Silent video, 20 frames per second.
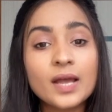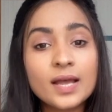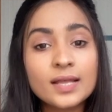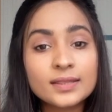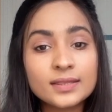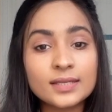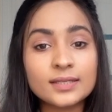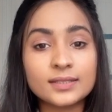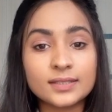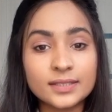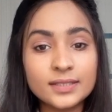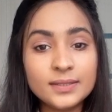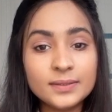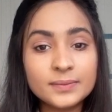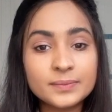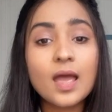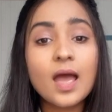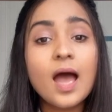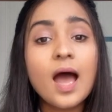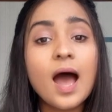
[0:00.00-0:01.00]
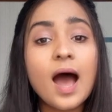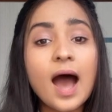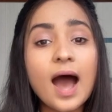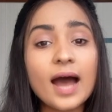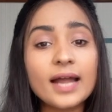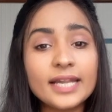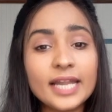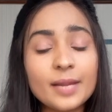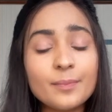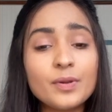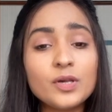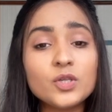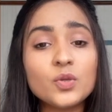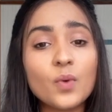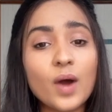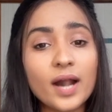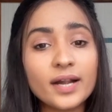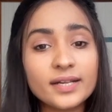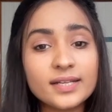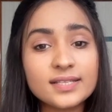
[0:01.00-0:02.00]
Third, unable to
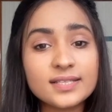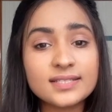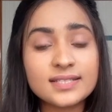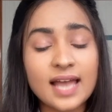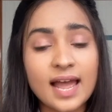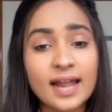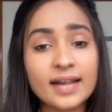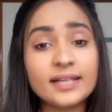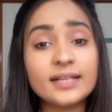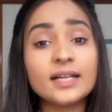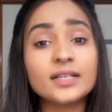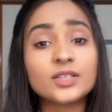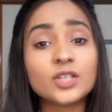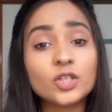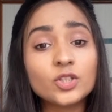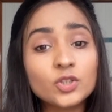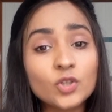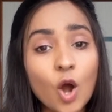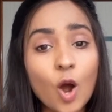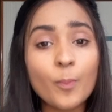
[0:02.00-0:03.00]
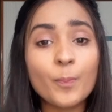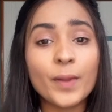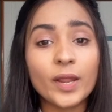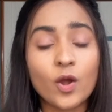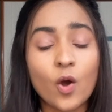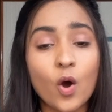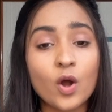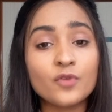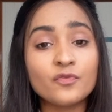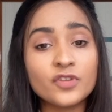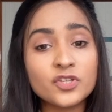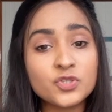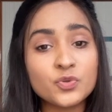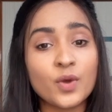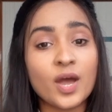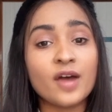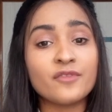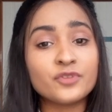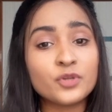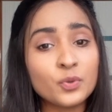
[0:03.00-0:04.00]
understand the topic on which you
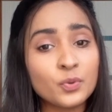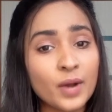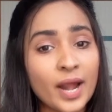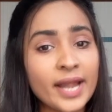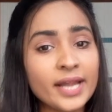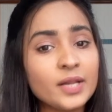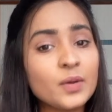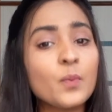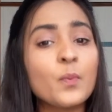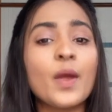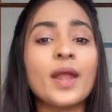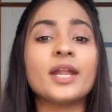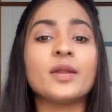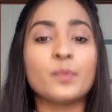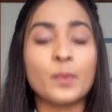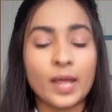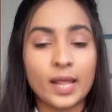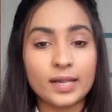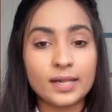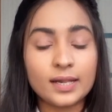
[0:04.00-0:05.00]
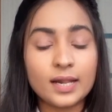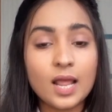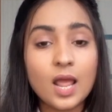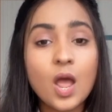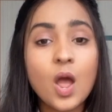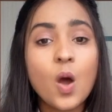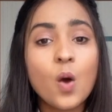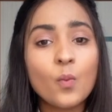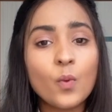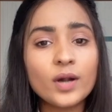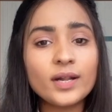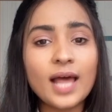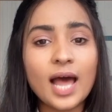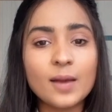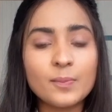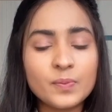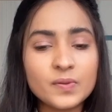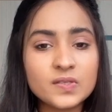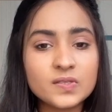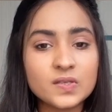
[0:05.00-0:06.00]
have to write very well. What
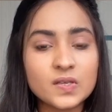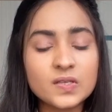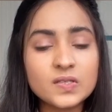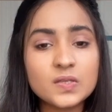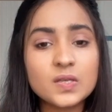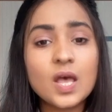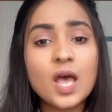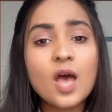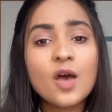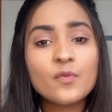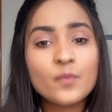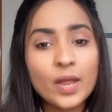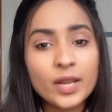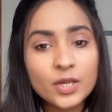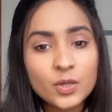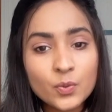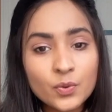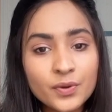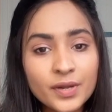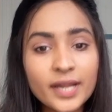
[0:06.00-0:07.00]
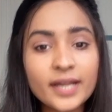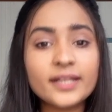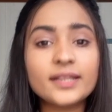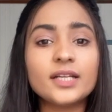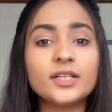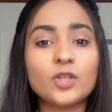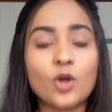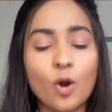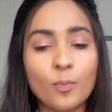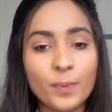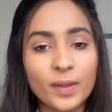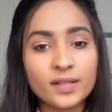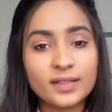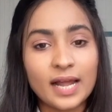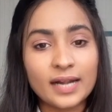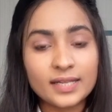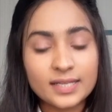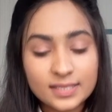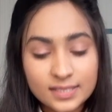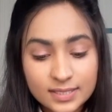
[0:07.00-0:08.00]
happens is, when you read the topic
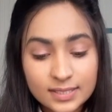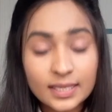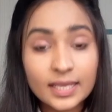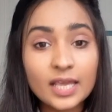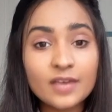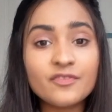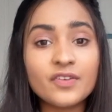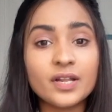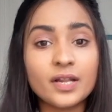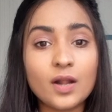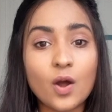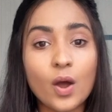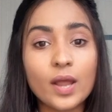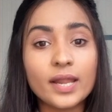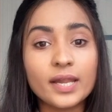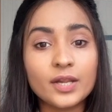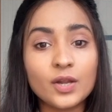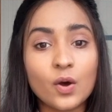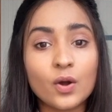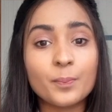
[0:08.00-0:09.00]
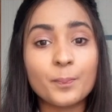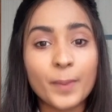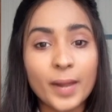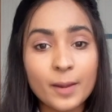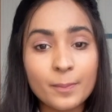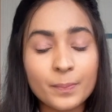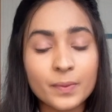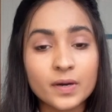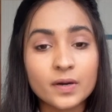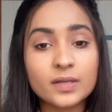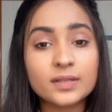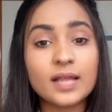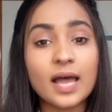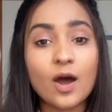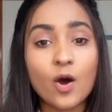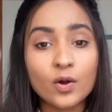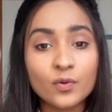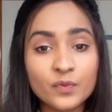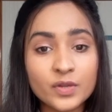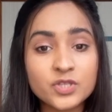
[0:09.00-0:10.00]
that is given in your paper
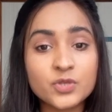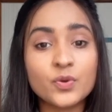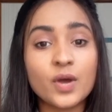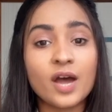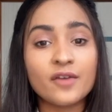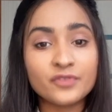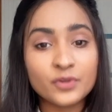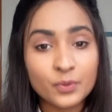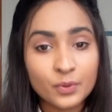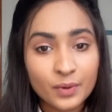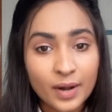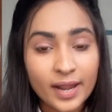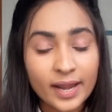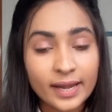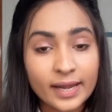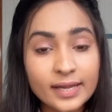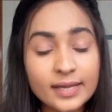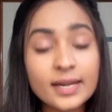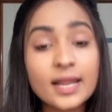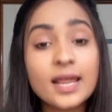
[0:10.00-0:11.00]
on which you have to write,